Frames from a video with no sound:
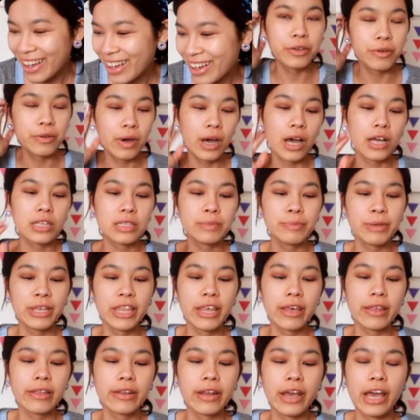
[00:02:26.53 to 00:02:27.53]
You asked me
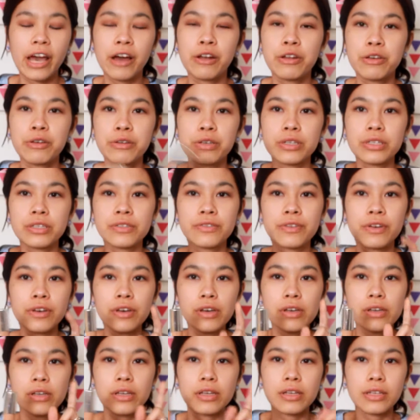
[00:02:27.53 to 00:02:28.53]
the other day how to use
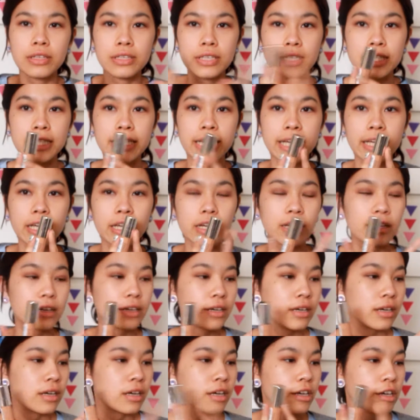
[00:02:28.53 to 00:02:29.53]
stick
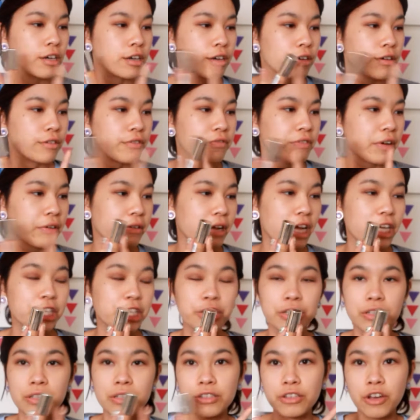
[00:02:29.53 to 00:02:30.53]

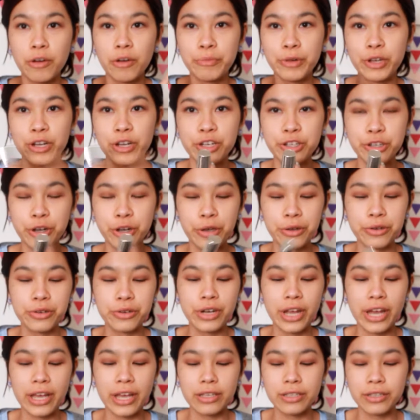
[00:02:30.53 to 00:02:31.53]
foundation, so I'm going to show you
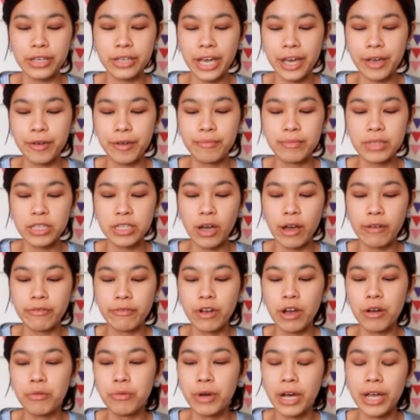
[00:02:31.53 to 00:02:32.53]
today. Okay, so I've
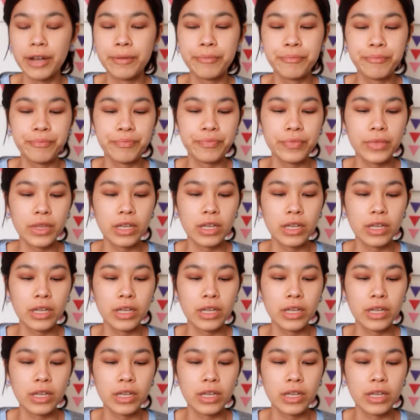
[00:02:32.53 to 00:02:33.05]
got one